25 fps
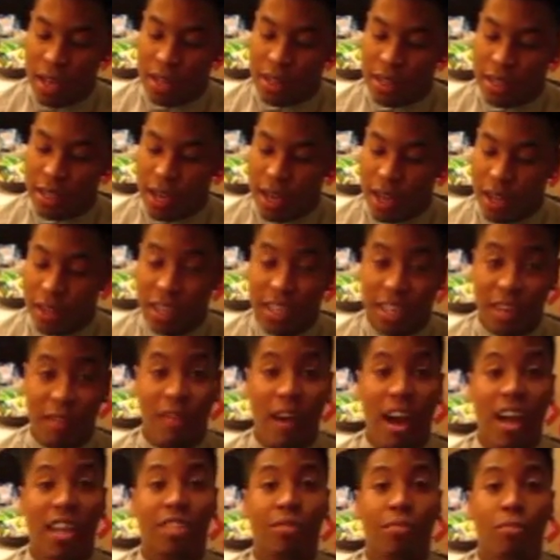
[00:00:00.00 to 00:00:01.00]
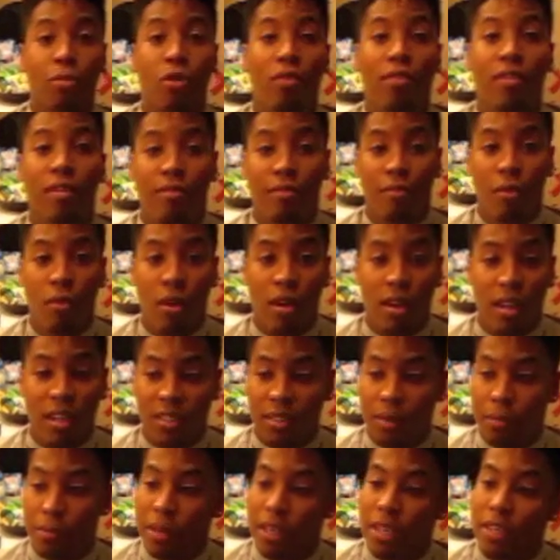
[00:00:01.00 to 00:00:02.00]
the device moving forward
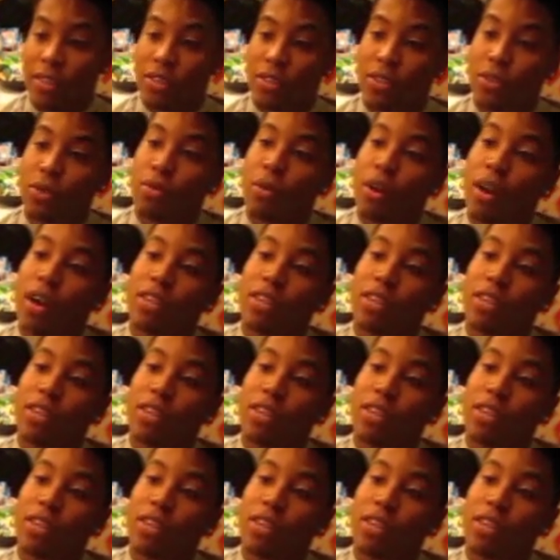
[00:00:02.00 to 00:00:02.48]
as a means to